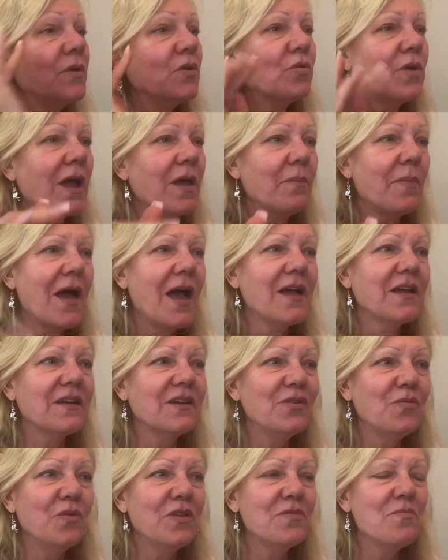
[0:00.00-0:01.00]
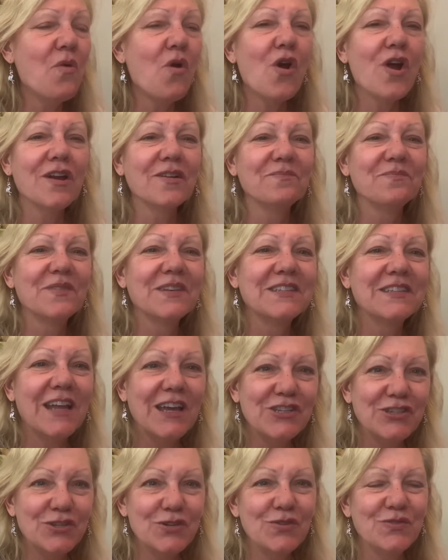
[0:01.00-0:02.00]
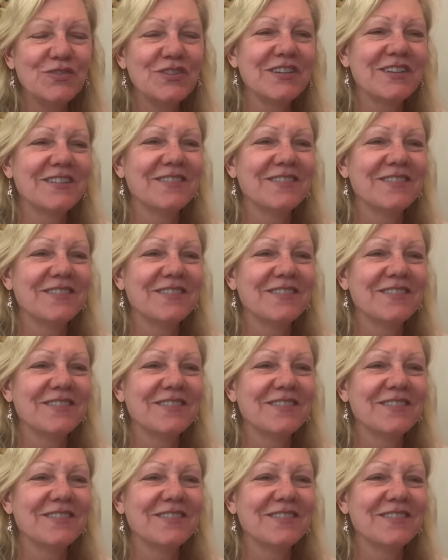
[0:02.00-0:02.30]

right back with more. Stay tuned.